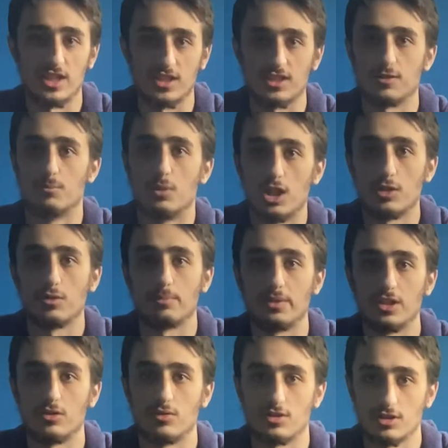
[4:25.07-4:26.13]
small
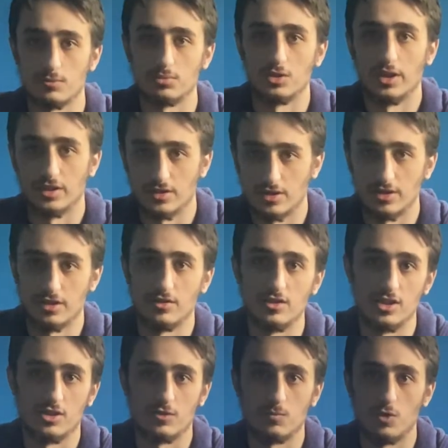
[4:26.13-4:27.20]
appearance of Plankton in
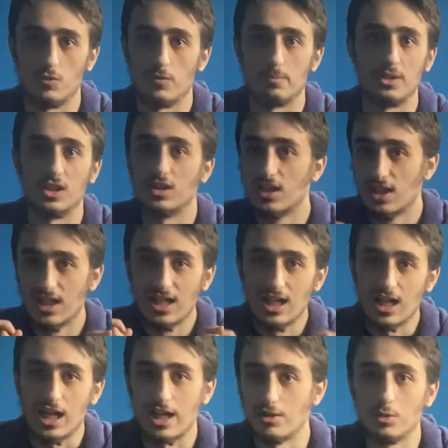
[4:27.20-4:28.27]
this movie, but
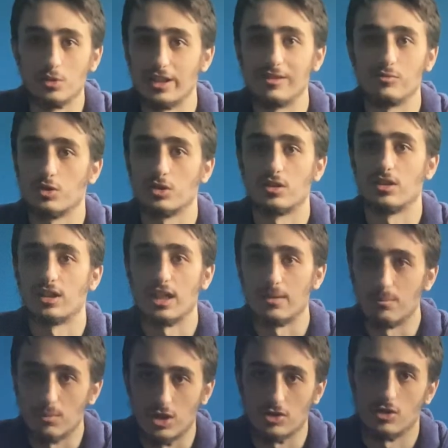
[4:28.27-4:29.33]
I don't think we're going to get
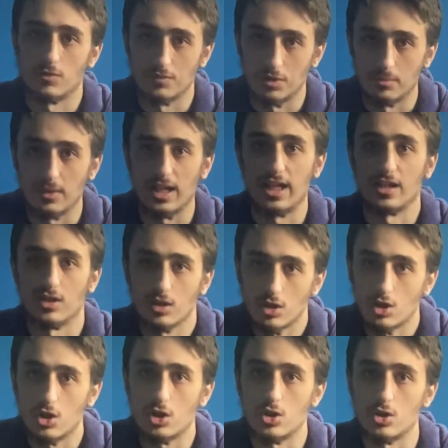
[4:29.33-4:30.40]
much of him at
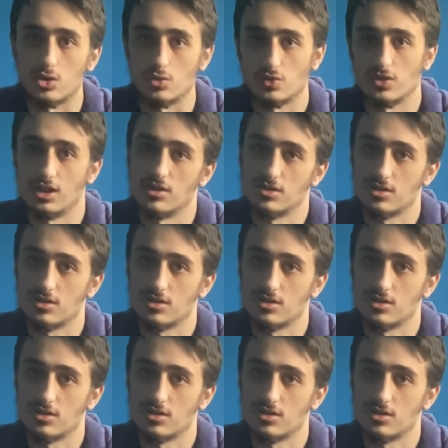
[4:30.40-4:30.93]
all, since